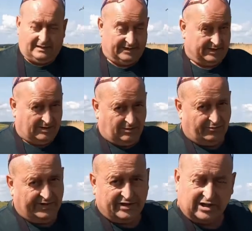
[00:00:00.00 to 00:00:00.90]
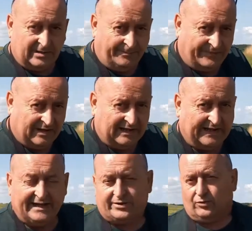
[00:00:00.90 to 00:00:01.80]
it's a glorious
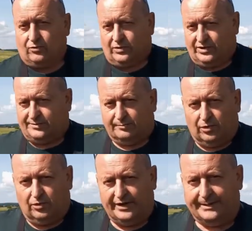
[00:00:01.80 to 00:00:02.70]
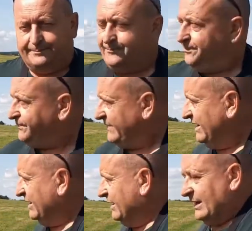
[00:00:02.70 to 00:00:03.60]
late August morning
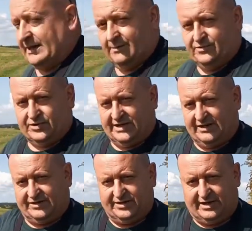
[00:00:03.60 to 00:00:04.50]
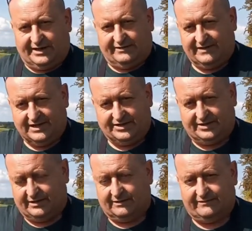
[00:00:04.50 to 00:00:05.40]
and I'm just outside the village
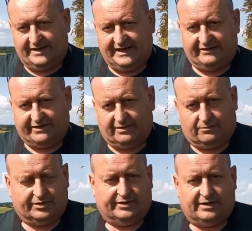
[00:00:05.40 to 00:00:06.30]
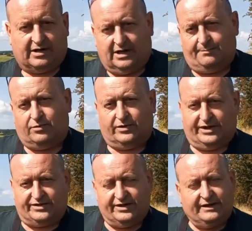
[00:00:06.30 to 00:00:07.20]
of Eakring on one of the higher
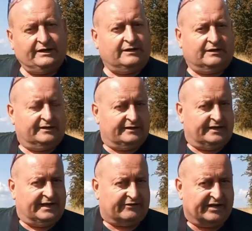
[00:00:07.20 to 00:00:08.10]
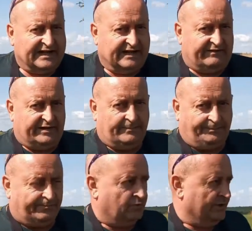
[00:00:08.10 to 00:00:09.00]
points in the Eakring area,
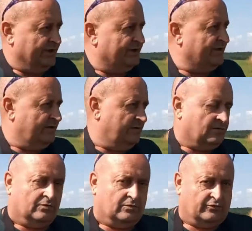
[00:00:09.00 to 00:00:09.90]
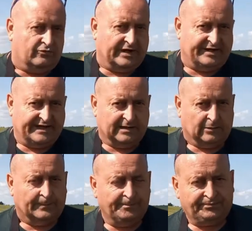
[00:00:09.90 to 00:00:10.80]
point called Red Hill.
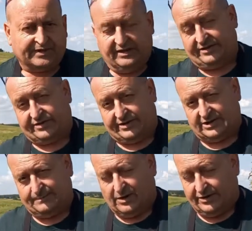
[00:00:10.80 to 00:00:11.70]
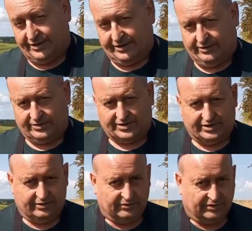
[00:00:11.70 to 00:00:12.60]
This is a spot that I used to
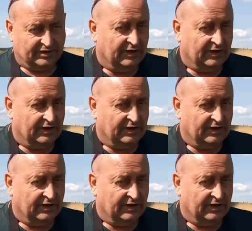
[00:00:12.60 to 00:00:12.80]
use